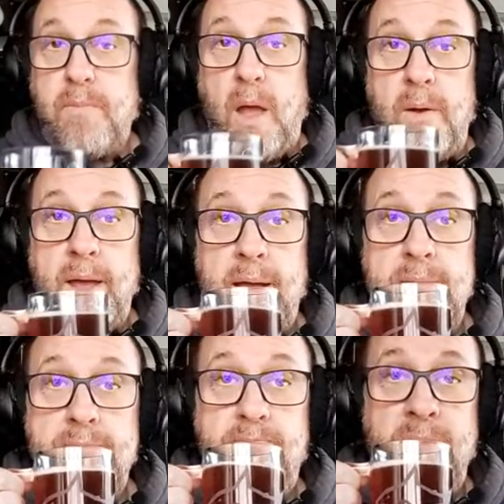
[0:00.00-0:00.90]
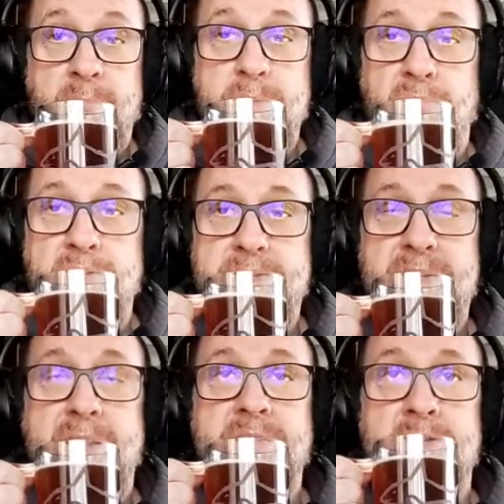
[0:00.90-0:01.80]
okay, yeah, definitely
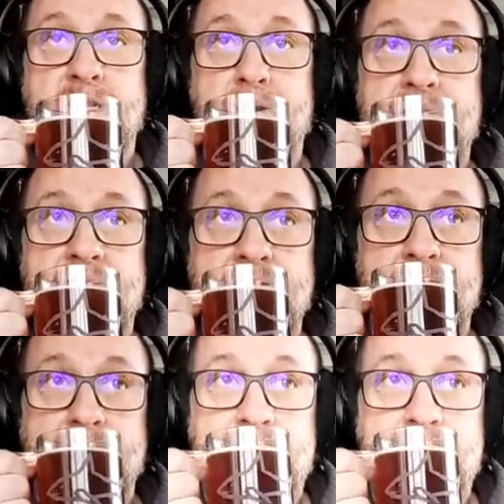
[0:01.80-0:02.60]
tasting the spices.